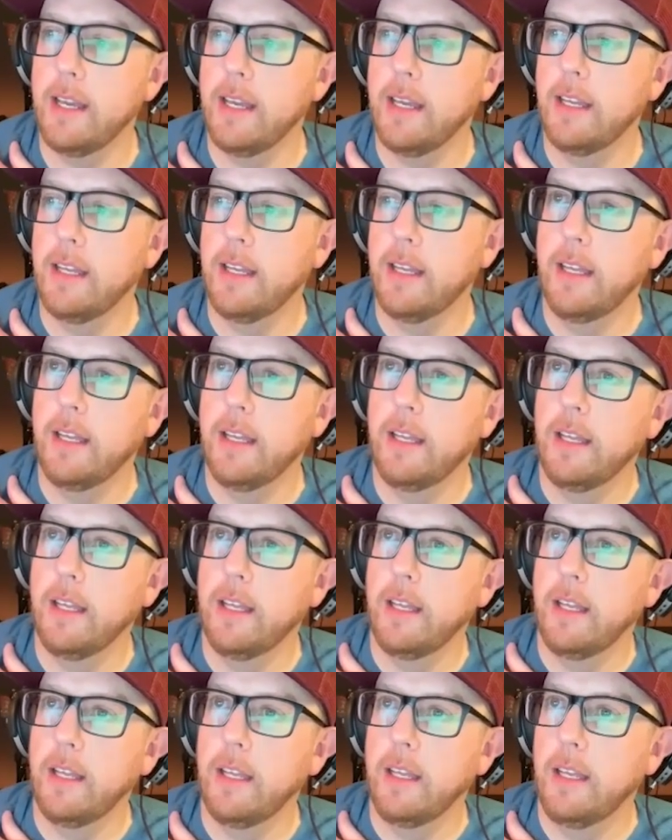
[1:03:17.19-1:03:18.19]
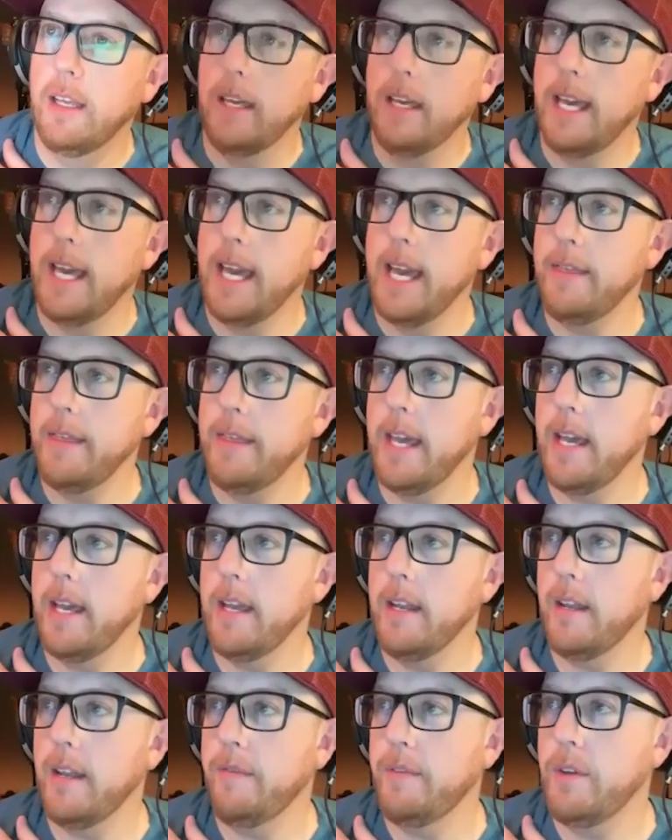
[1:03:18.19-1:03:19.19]
Yeah. And
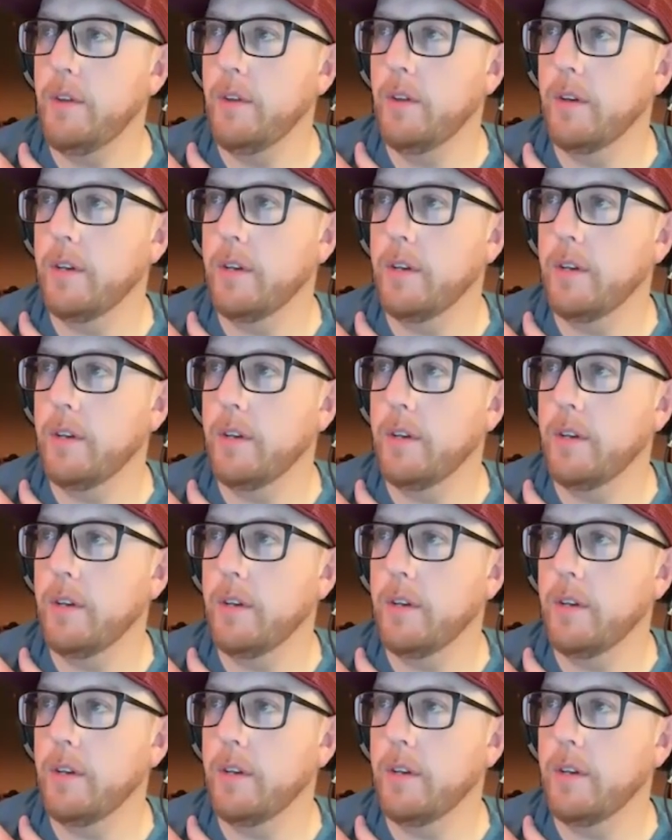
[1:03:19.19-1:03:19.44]
then if you